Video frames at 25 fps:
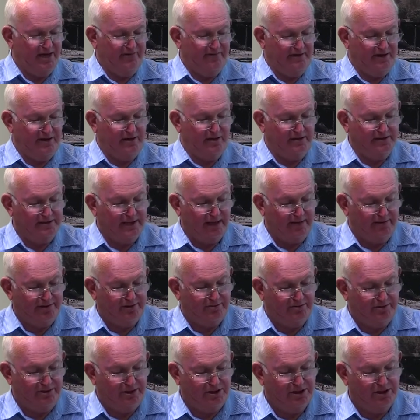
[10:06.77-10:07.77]
having an
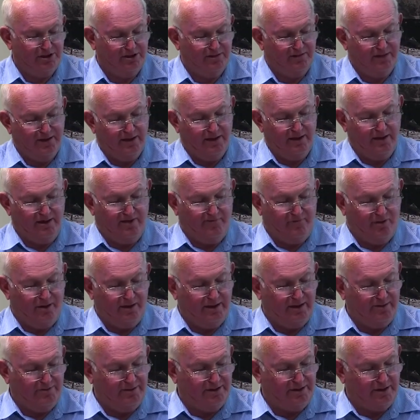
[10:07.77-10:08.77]
ongoing tradition of
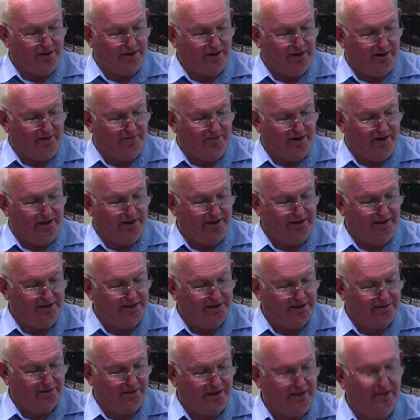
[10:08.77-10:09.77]
working with the coal mining
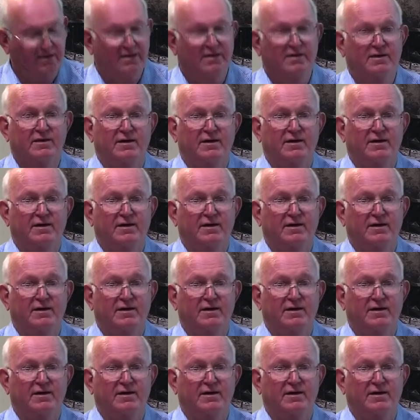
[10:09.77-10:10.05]
industry